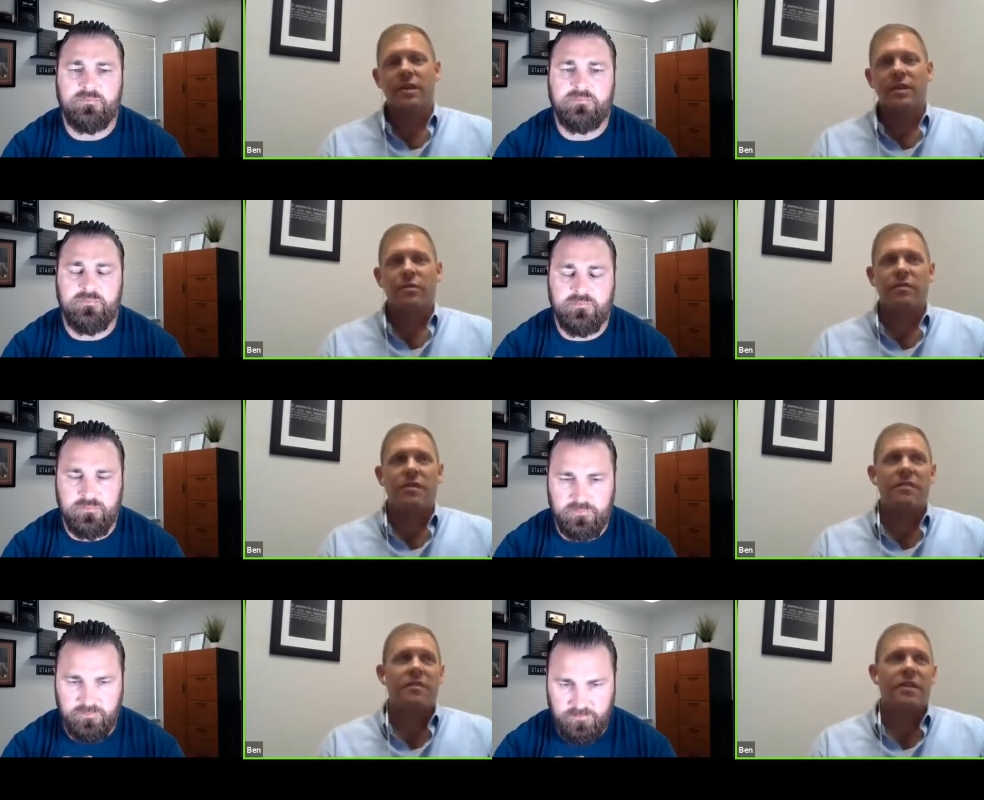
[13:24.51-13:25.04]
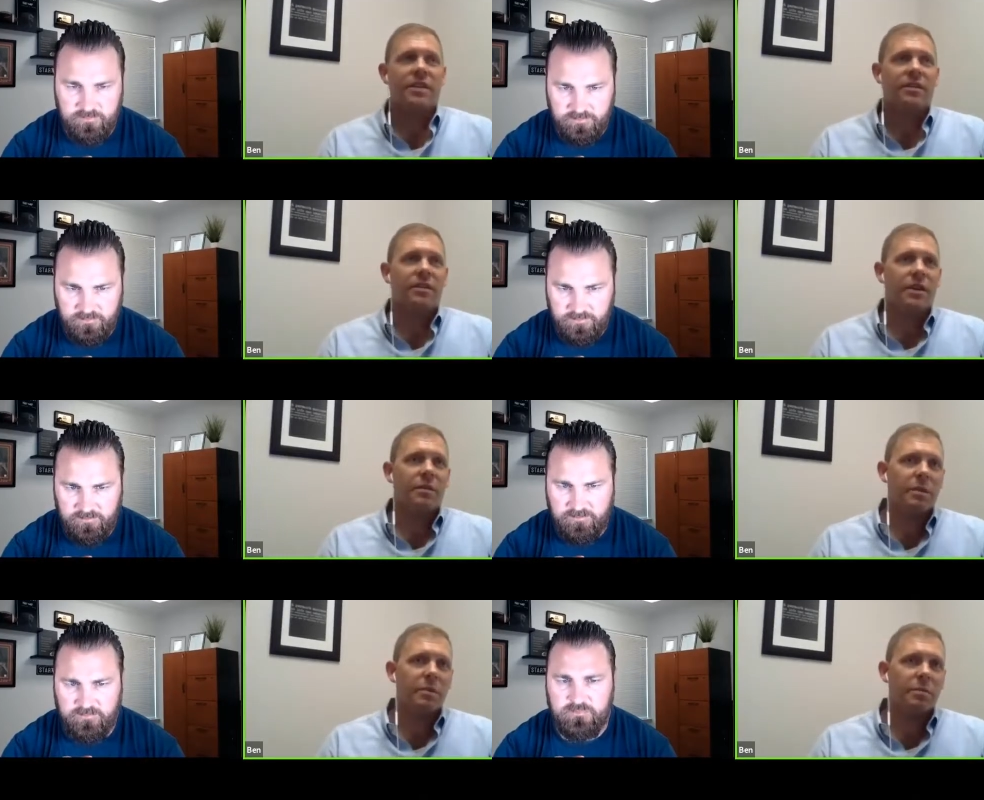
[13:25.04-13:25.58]
Speaker 1: we've never had to lay
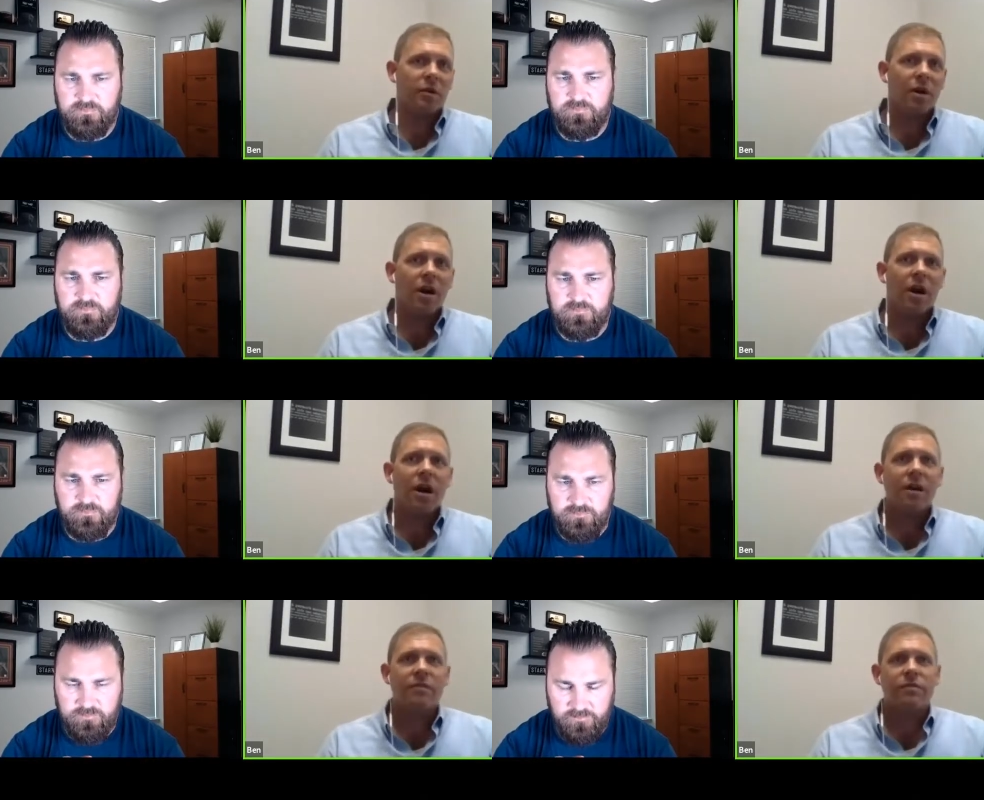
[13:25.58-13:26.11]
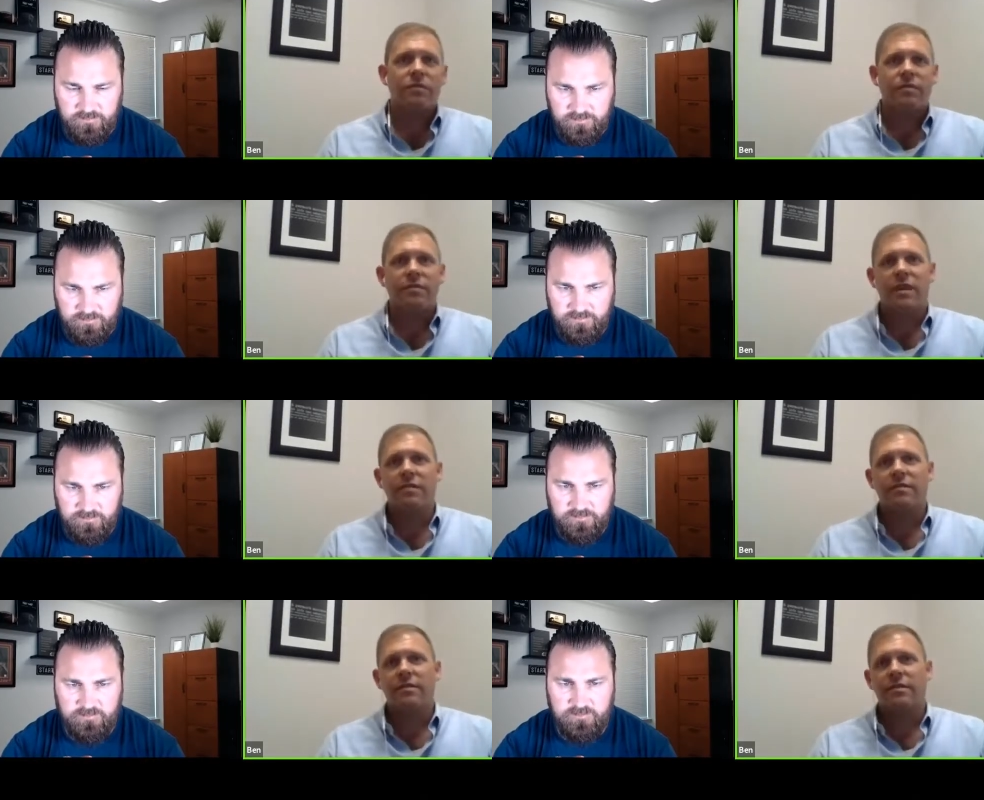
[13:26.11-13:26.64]
people off we've
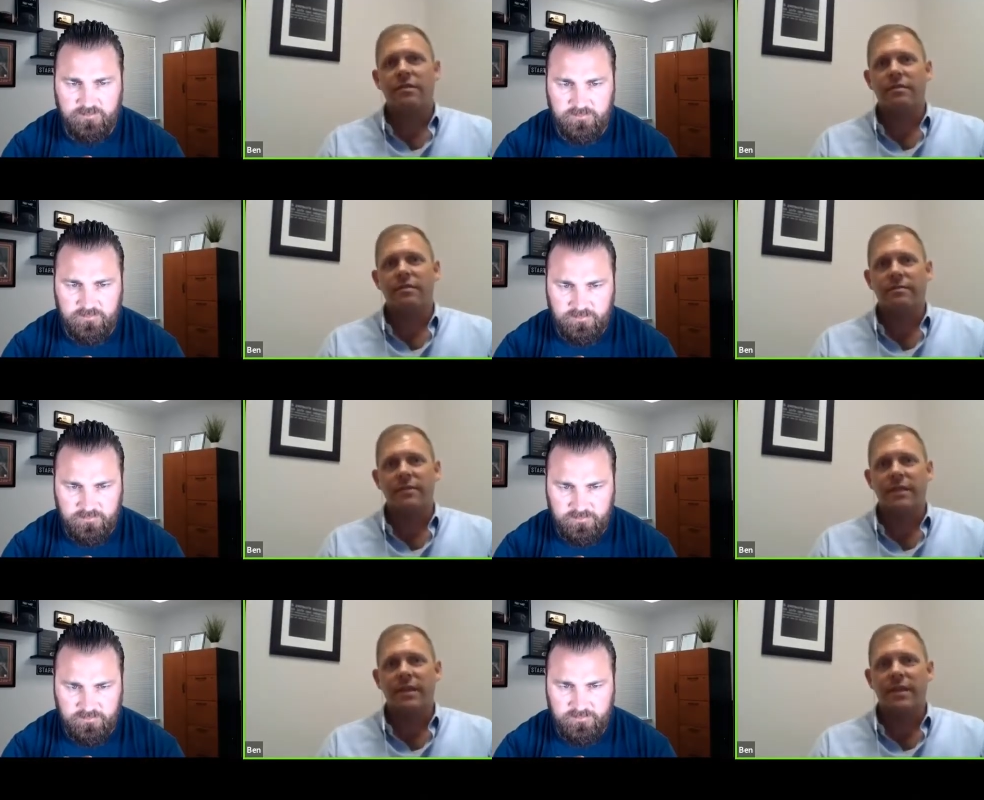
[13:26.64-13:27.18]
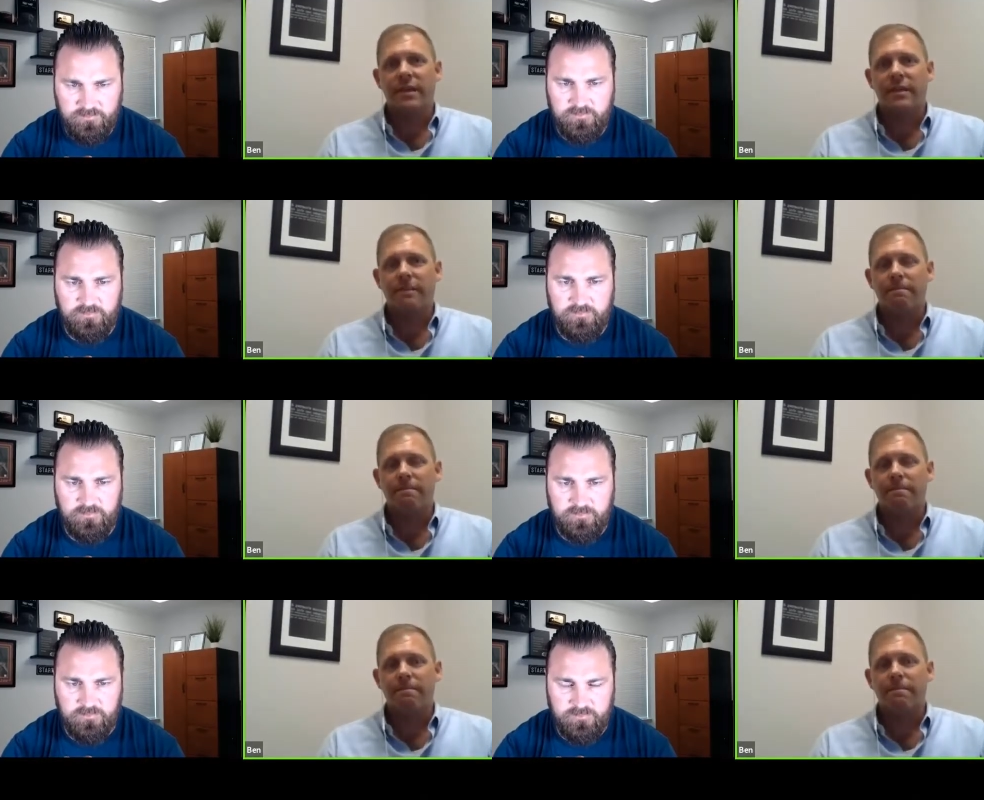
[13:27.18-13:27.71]
never um
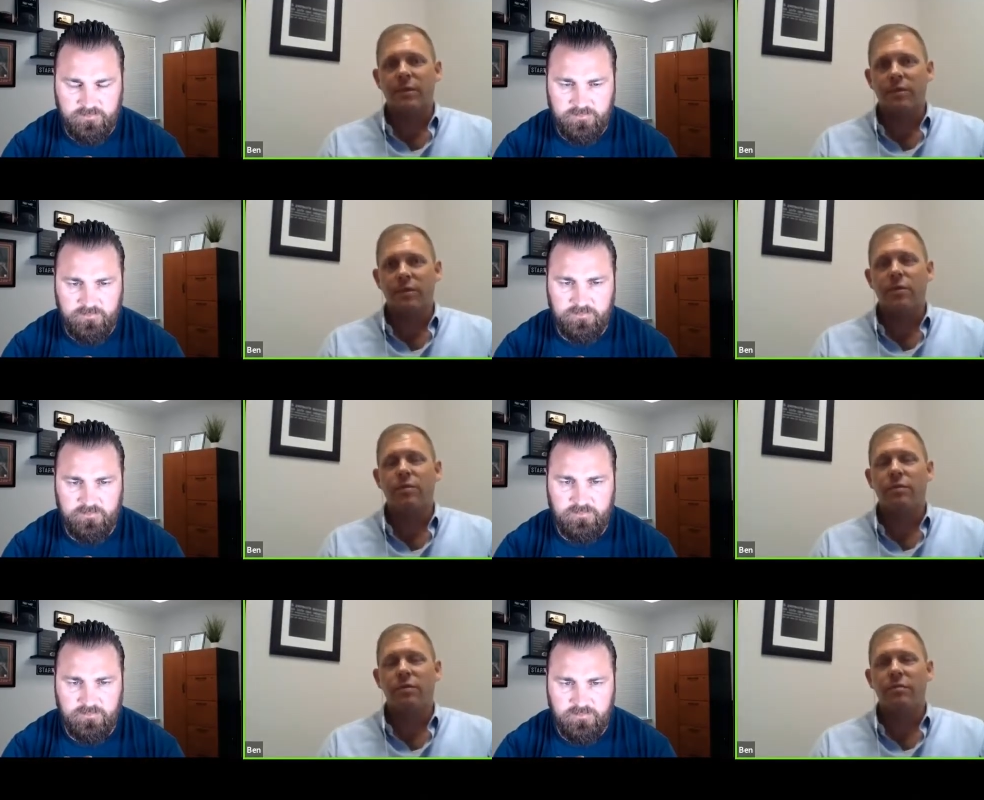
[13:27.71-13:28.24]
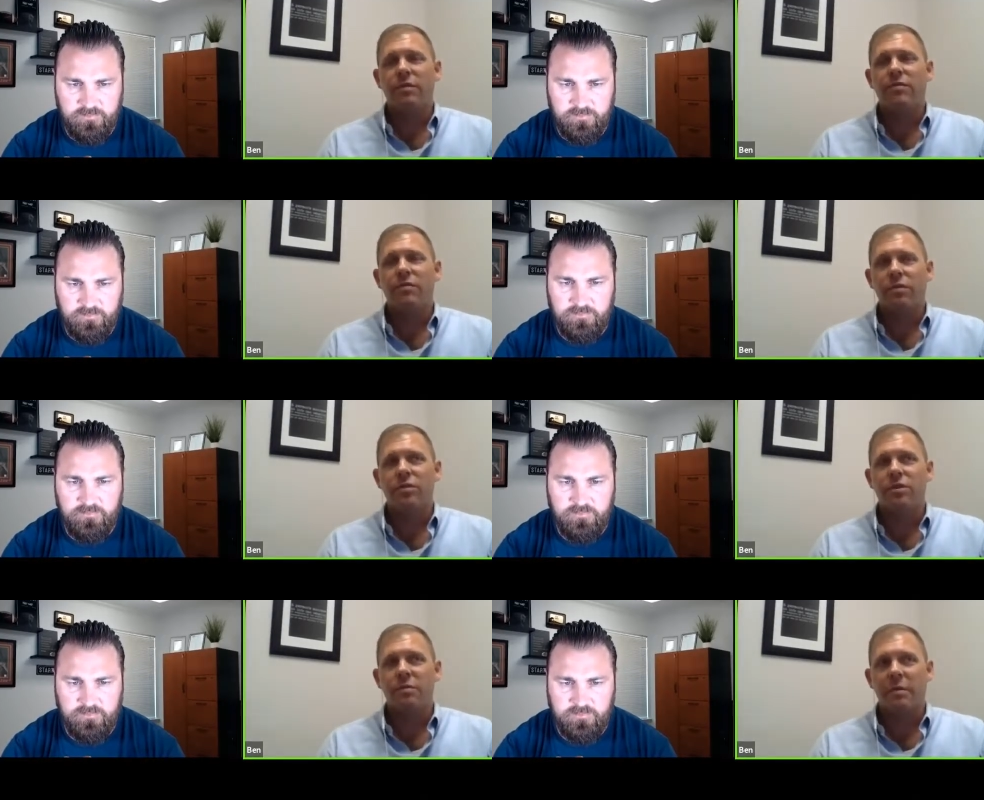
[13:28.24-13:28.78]
we, we've been
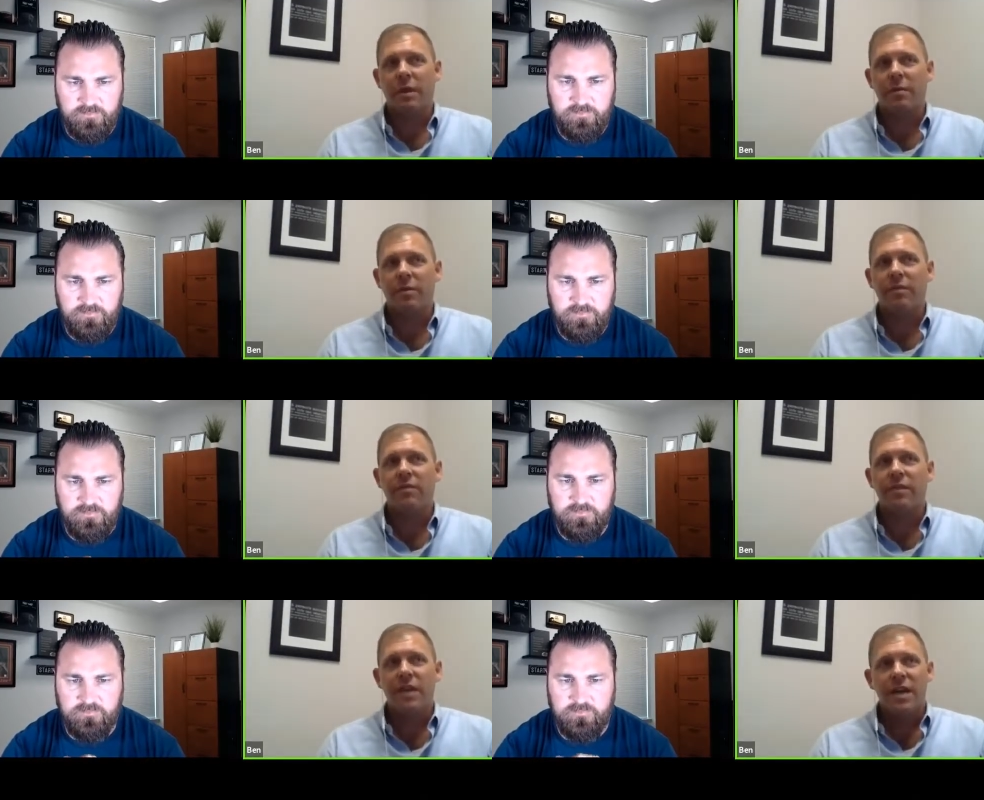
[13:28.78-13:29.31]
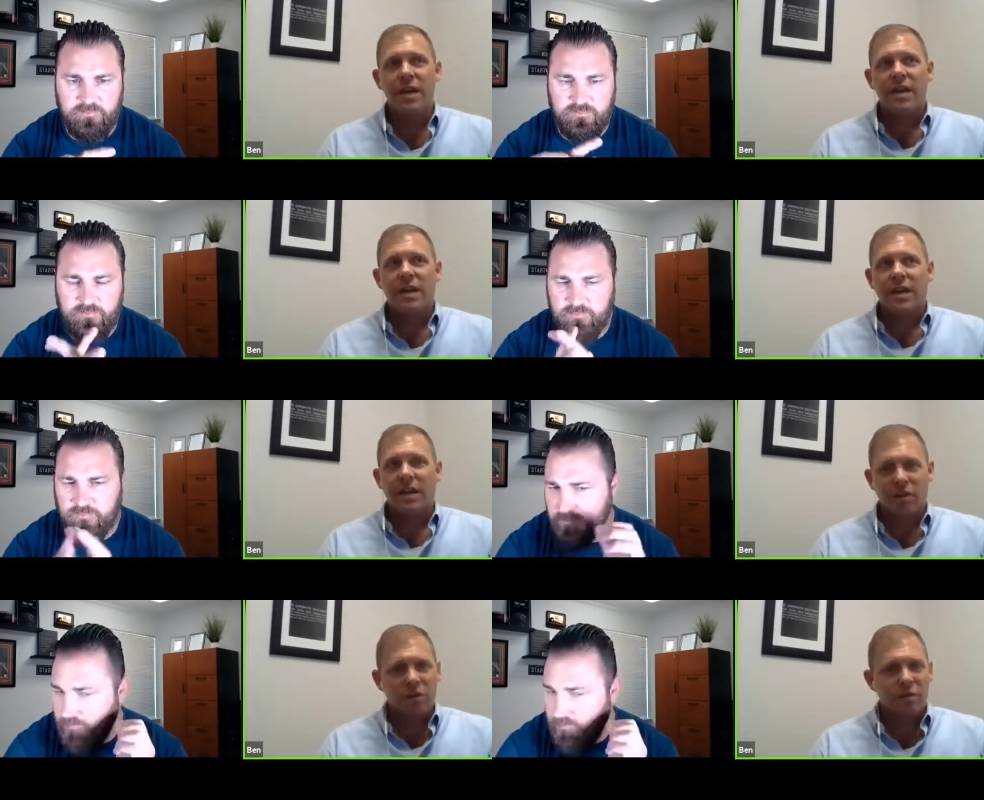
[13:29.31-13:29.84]
fortunate man we've
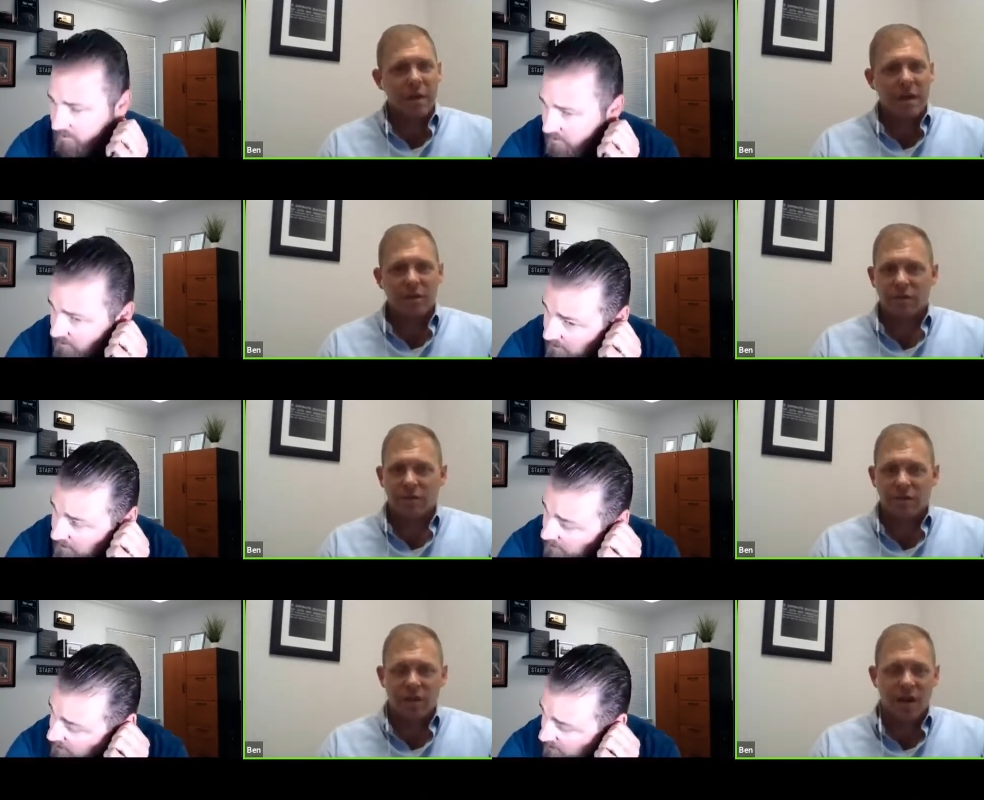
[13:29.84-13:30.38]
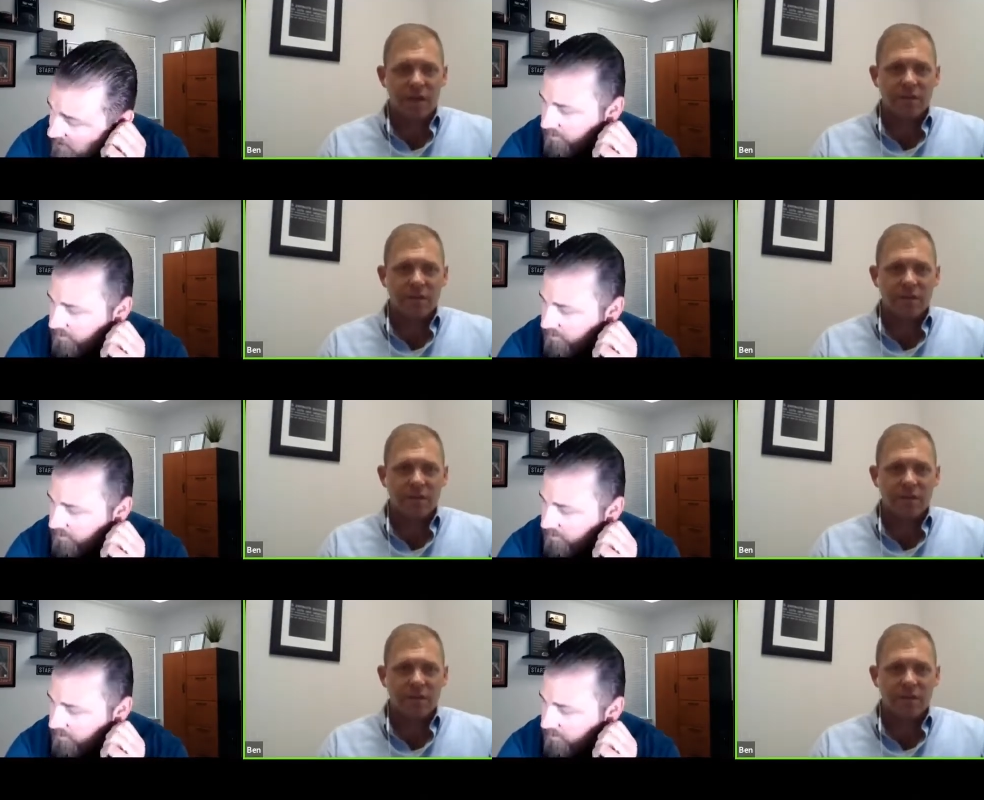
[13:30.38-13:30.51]
goes back to what we've talked